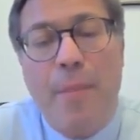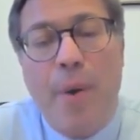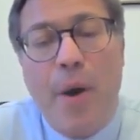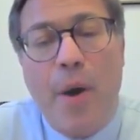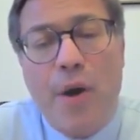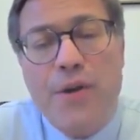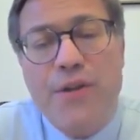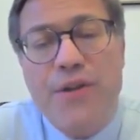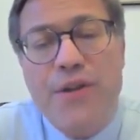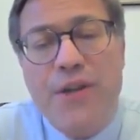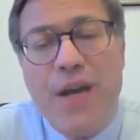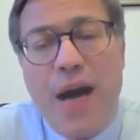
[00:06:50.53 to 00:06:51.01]

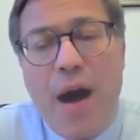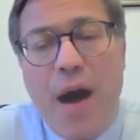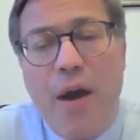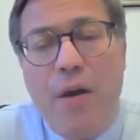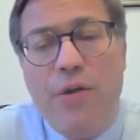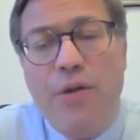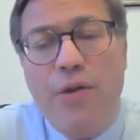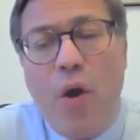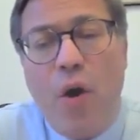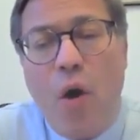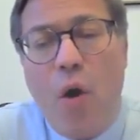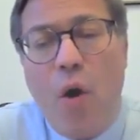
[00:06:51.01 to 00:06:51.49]
parse
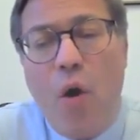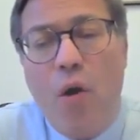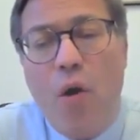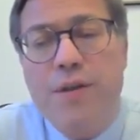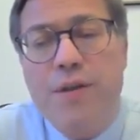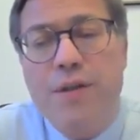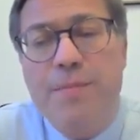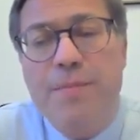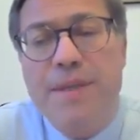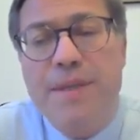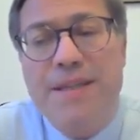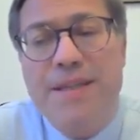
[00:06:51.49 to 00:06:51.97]
out
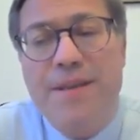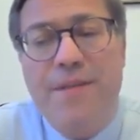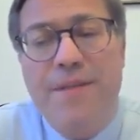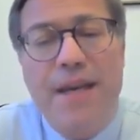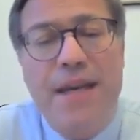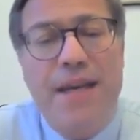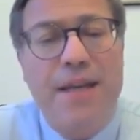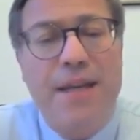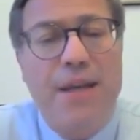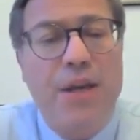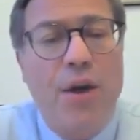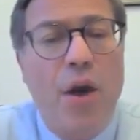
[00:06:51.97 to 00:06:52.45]
all
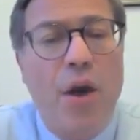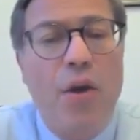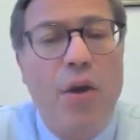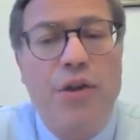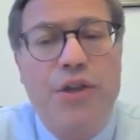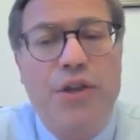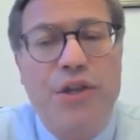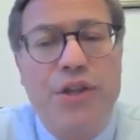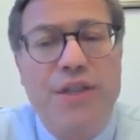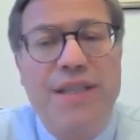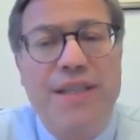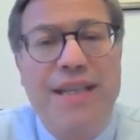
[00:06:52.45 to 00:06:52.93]
specific
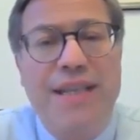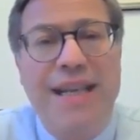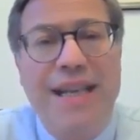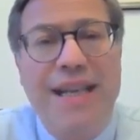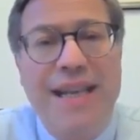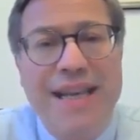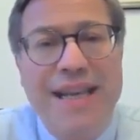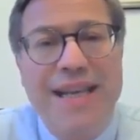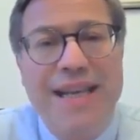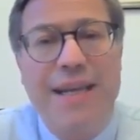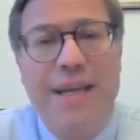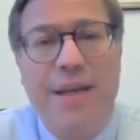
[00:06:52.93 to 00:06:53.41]
etiologies
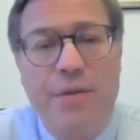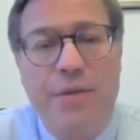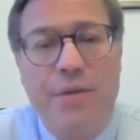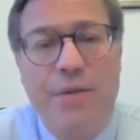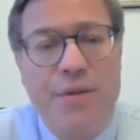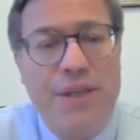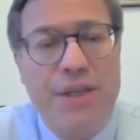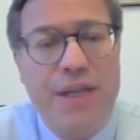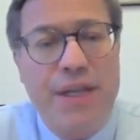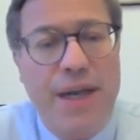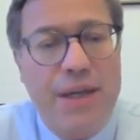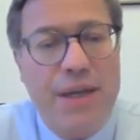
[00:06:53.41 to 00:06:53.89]
leading
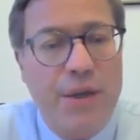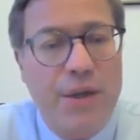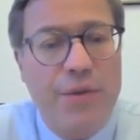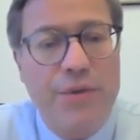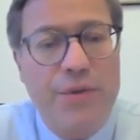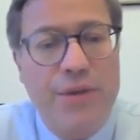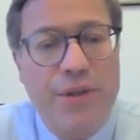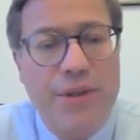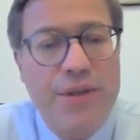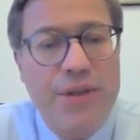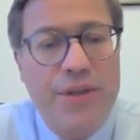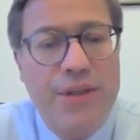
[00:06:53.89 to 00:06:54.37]
to
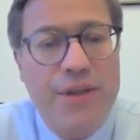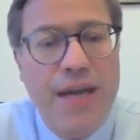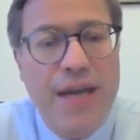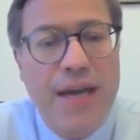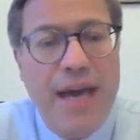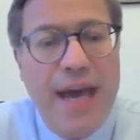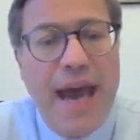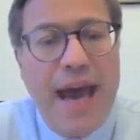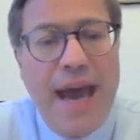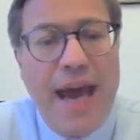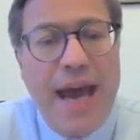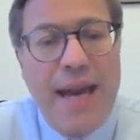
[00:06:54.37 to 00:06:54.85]
steatosis
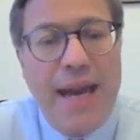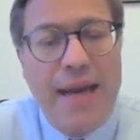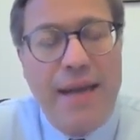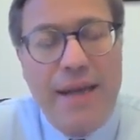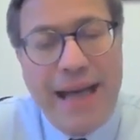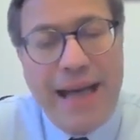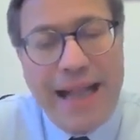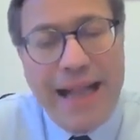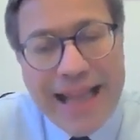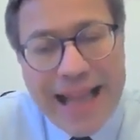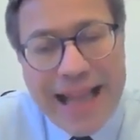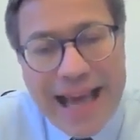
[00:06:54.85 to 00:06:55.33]

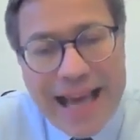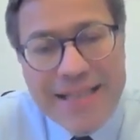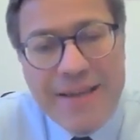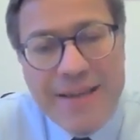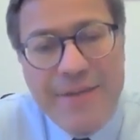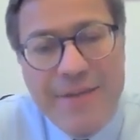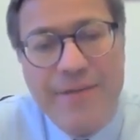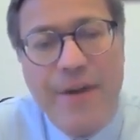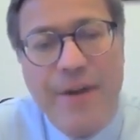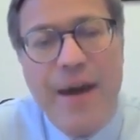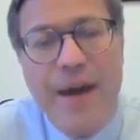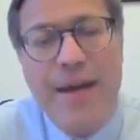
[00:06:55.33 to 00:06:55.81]
and
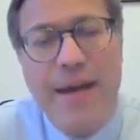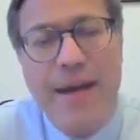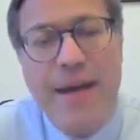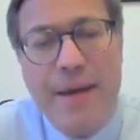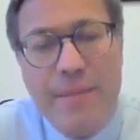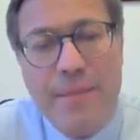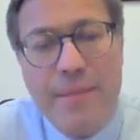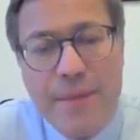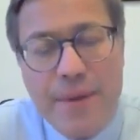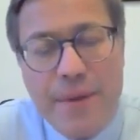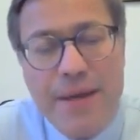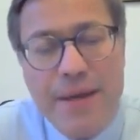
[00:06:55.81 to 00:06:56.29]
classify
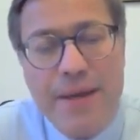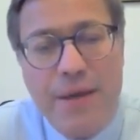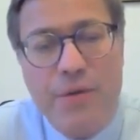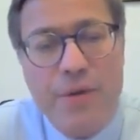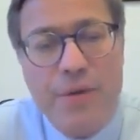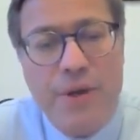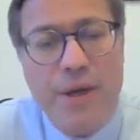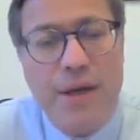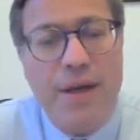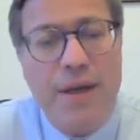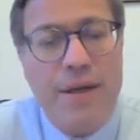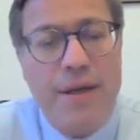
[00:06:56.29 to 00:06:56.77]
them
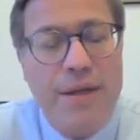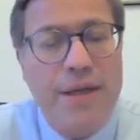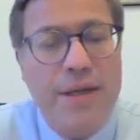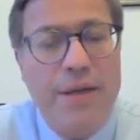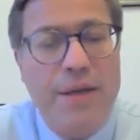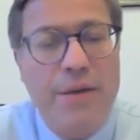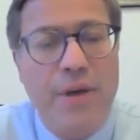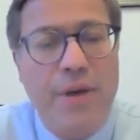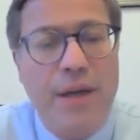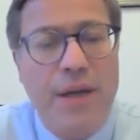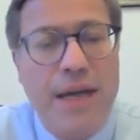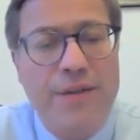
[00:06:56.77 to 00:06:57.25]
into the
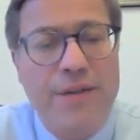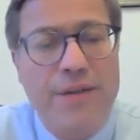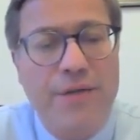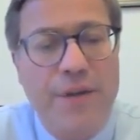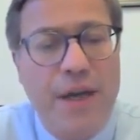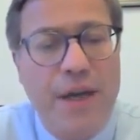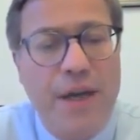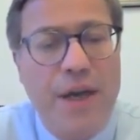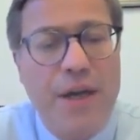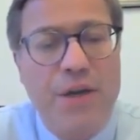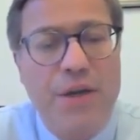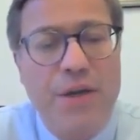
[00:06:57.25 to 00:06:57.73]
new
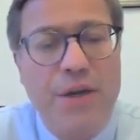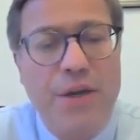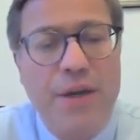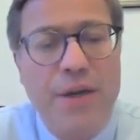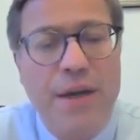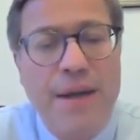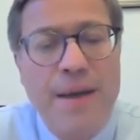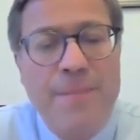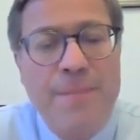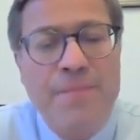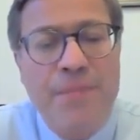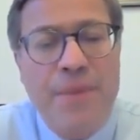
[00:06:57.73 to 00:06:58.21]
classification,